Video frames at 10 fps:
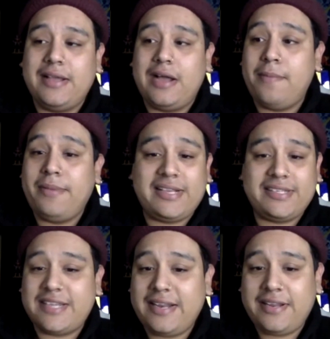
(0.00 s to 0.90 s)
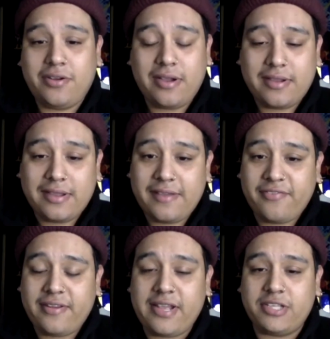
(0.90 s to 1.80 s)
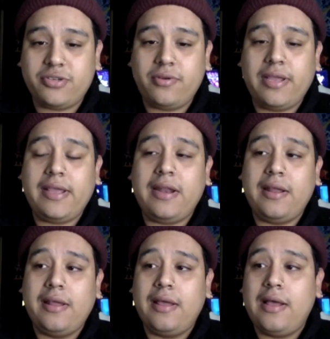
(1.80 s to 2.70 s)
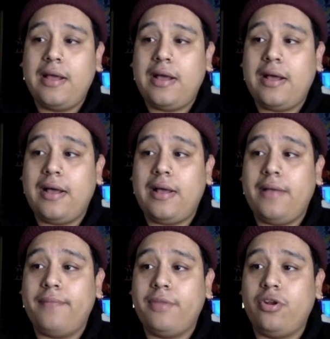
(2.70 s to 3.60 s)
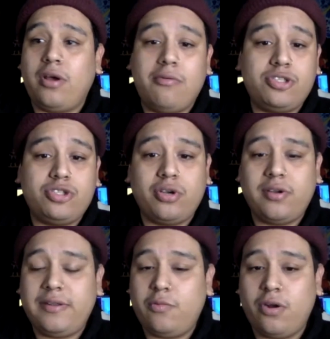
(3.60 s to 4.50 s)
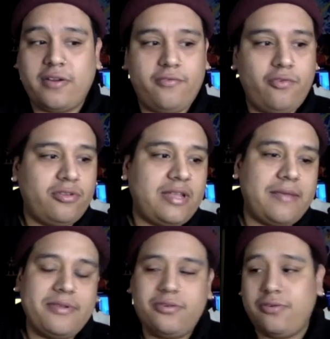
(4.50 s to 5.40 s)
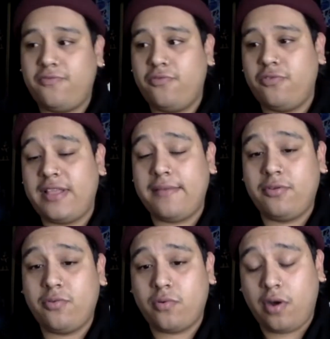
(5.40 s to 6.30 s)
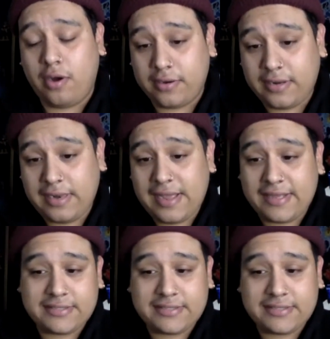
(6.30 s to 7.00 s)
because I didn't know I can get financial aid. I was struggling working full time and going full time to class,